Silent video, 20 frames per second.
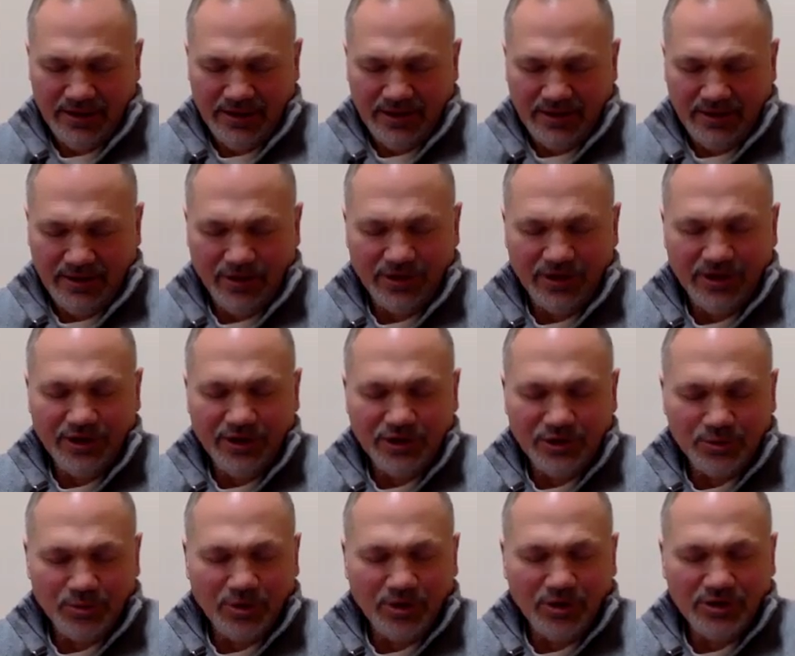Lord, that those
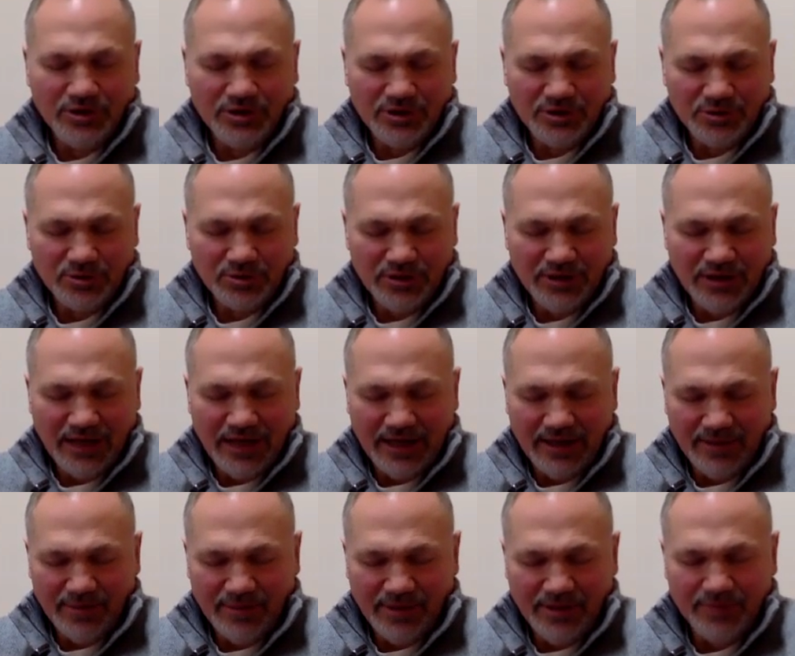burdens would
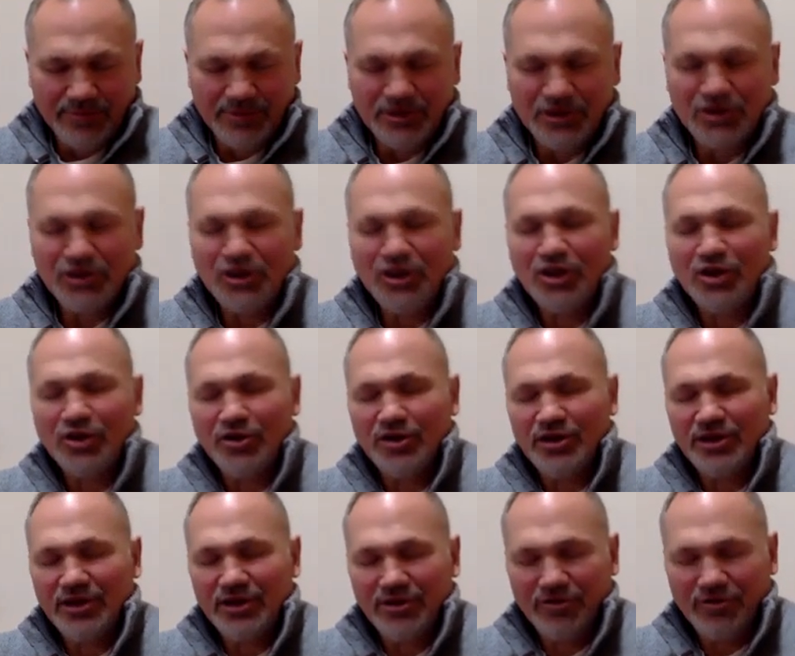not be
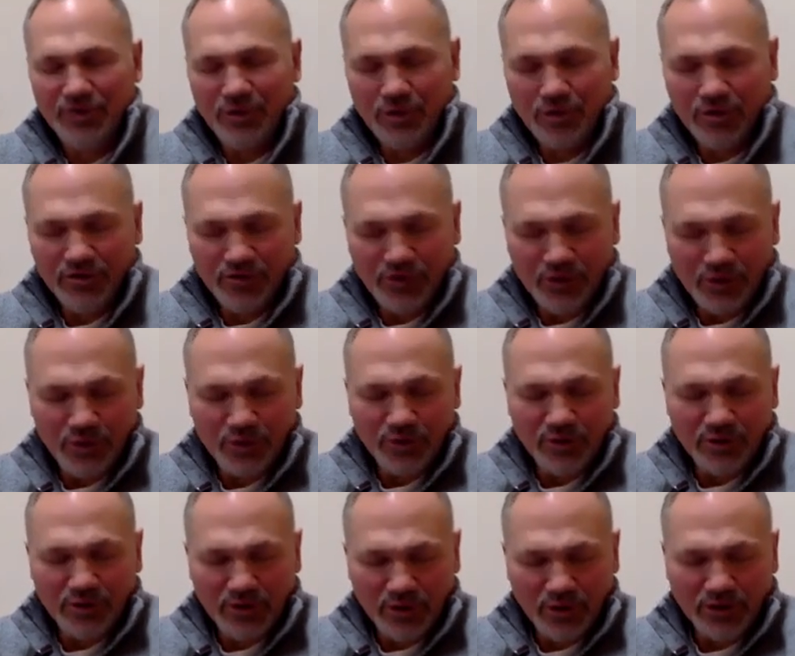obscuring their view of you,
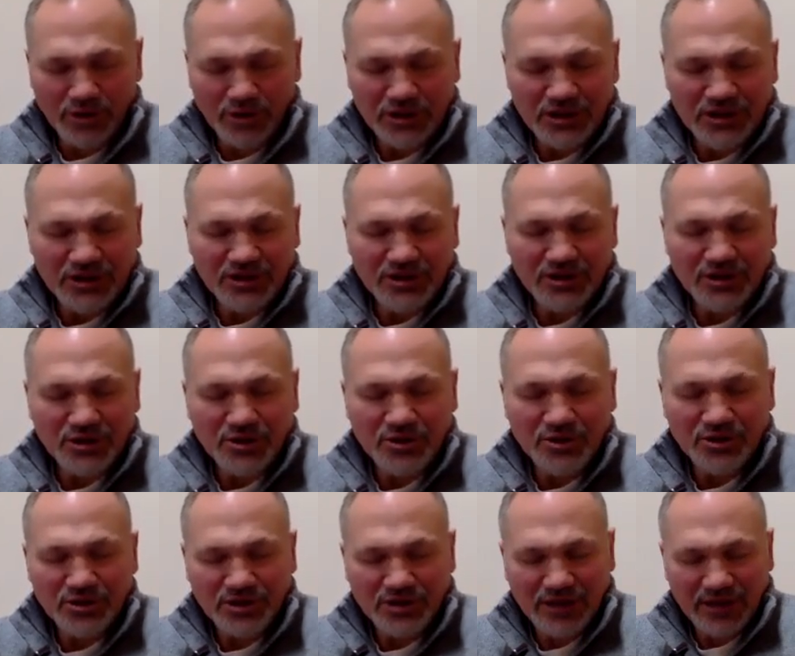Lord Jesus, you
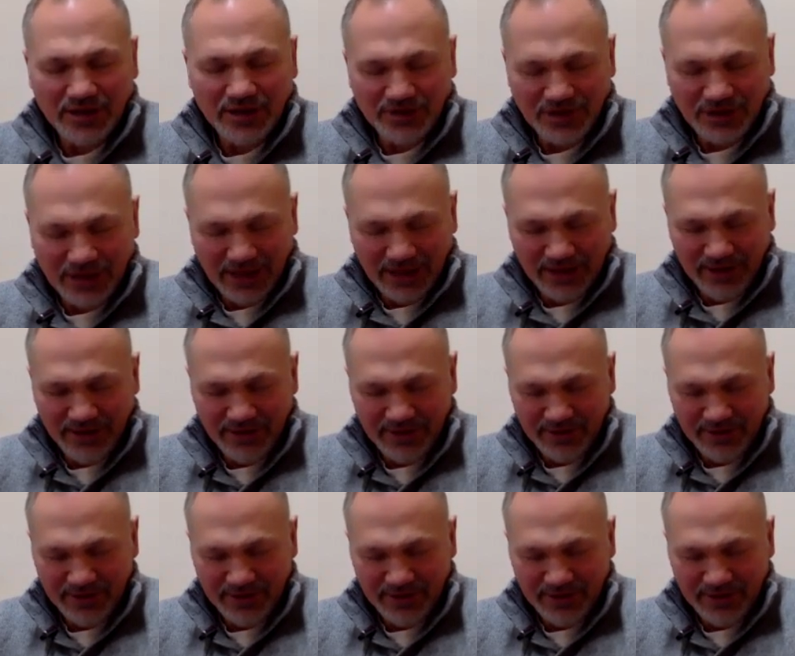yourself said